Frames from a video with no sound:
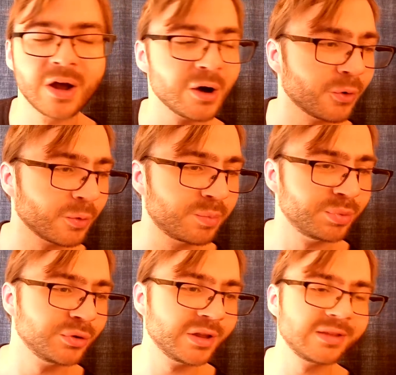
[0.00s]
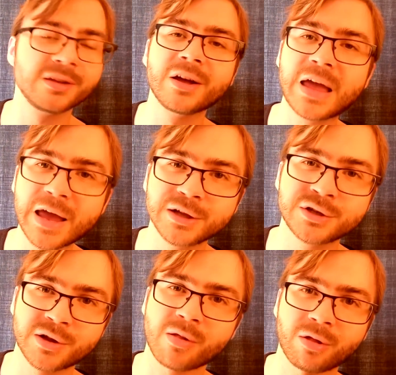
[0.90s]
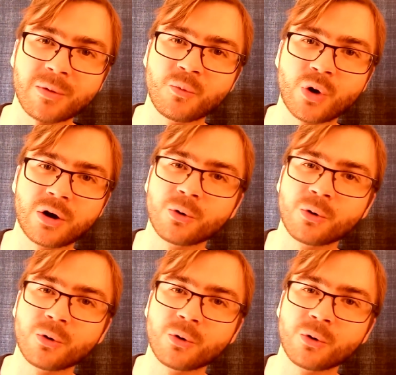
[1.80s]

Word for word: or put it in a cage somewhere